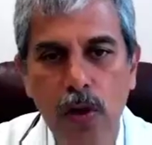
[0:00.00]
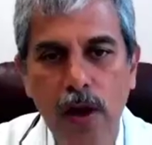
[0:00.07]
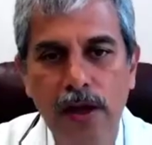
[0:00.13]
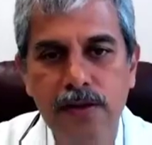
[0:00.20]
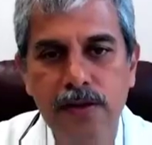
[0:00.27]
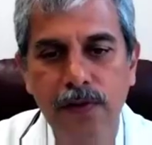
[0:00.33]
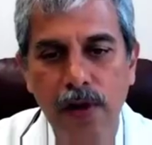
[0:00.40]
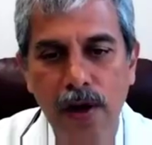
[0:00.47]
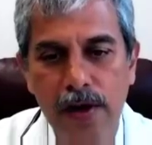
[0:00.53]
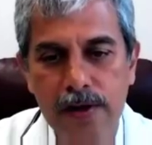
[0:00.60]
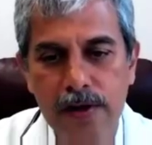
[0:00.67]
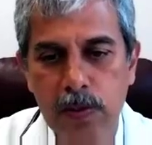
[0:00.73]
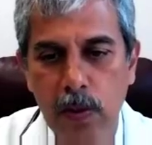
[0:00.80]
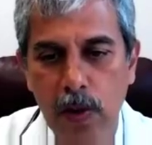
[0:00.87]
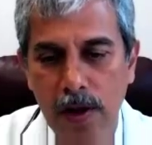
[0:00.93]
as far
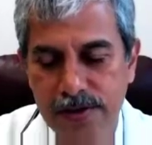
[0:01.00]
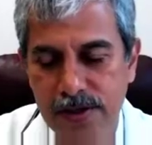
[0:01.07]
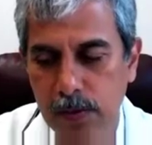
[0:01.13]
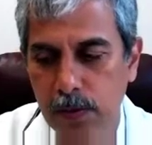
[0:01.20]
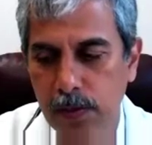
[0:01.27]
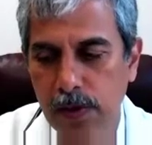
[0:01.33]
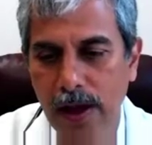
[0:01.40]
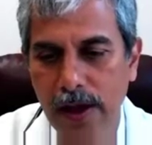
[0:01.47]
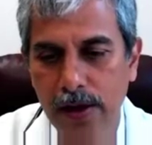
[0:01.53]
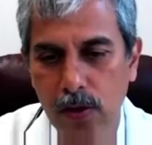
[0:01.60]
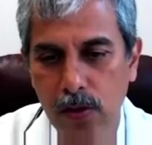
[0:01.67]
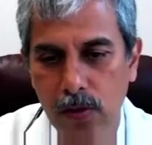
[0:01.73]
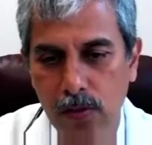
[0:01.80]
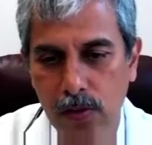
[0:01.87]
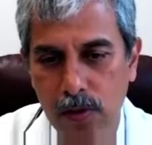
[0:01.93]
as possible, I
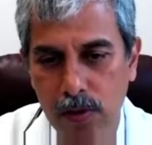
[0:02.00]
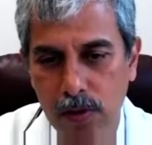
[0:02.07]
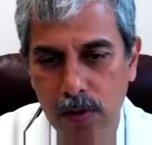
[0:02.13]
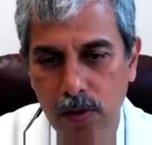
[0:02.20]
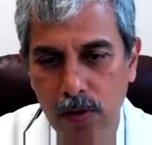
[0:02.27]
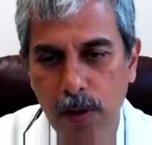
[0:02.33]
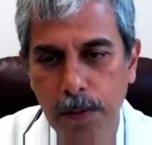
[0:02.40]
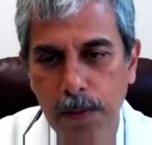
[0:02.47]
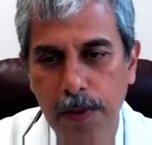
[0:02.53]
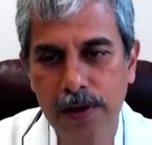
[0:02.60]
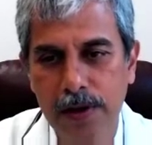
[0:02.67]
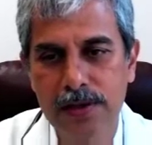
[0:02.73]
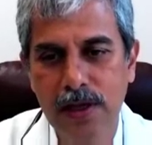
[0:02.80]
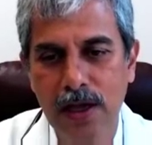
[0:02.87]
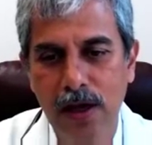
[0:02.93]
know, HIPAA
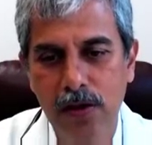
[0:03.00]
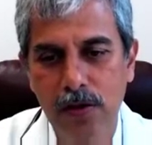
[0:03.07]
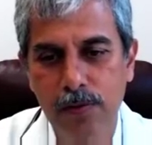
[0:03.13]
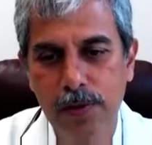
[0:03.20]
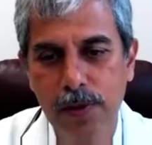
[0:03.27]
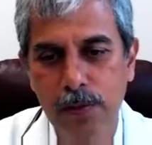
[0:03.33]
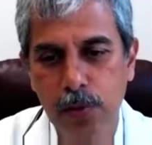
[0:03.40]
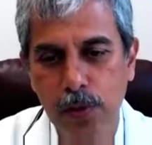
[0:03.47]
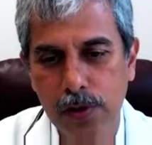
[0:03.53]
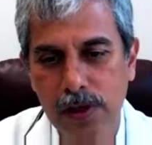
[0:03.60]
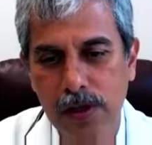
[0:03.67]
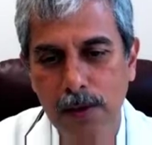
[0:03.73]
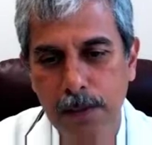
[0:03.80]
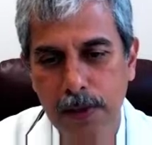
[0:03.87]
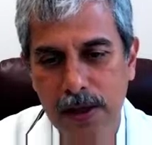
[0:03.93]
has kind of been put in
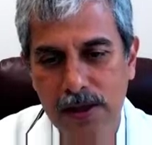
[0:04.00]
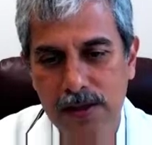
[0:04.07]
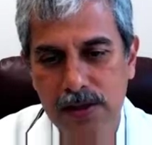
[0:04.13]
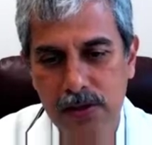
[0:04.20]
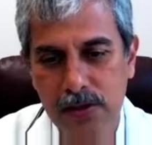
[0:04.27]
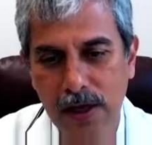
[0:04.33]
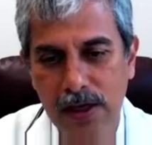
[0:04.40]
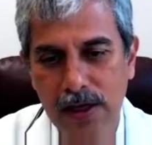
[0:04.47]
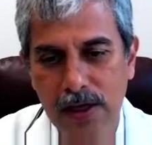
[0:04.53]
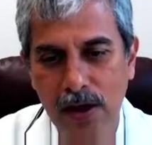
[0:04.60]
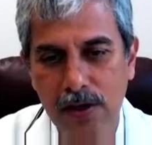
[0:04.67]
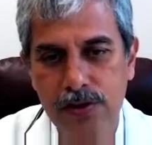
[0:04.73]
abeyance right now.